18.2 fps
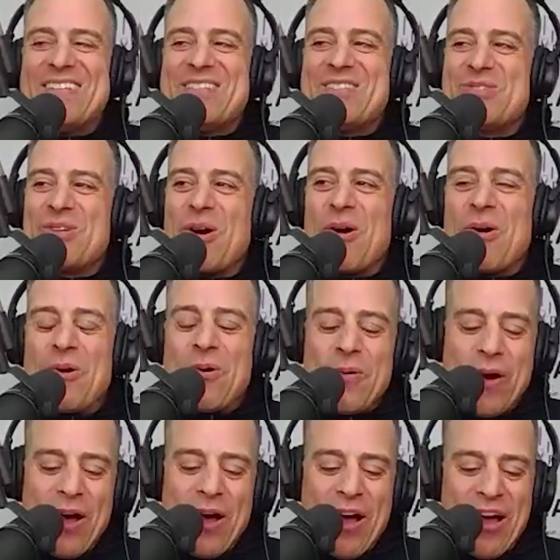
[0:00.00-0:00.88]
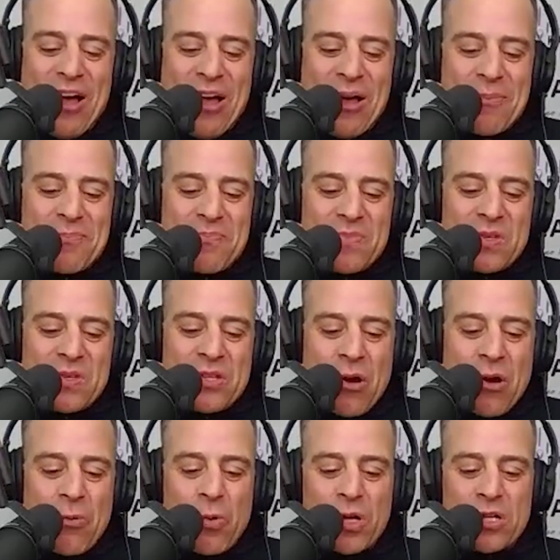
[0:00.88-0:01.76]
So,
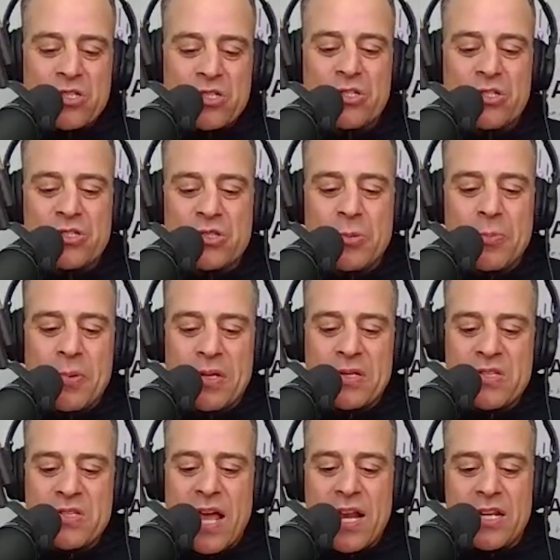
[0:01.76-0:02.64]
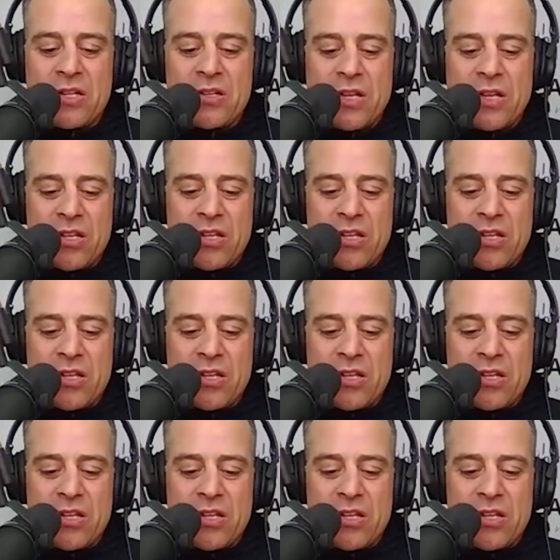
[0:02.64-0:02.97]
we're just super excited.